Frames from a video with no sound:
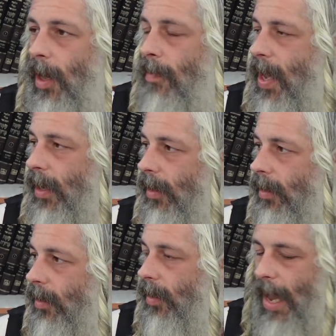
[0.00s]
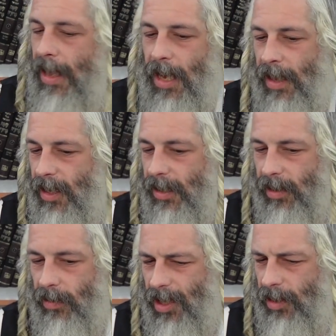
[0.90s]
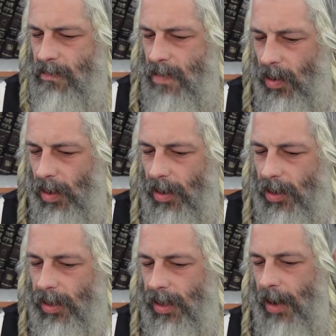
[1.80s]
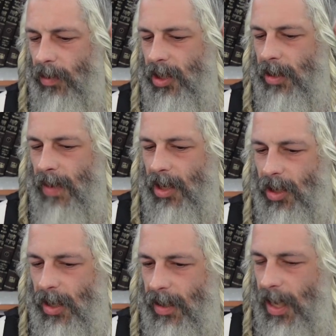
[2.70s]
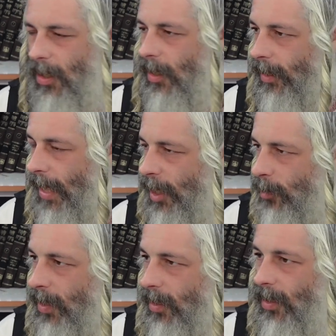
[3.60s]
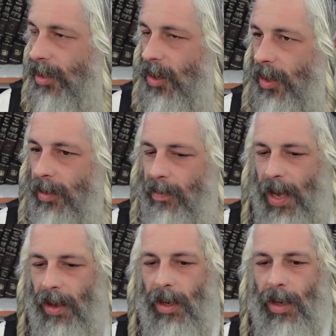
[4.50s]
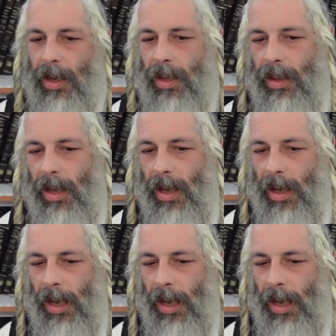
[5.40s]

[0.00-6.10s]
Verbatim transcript: mate. Mm-hmm. And this mirrors that which he mentioned at the end of the last piece that talked about the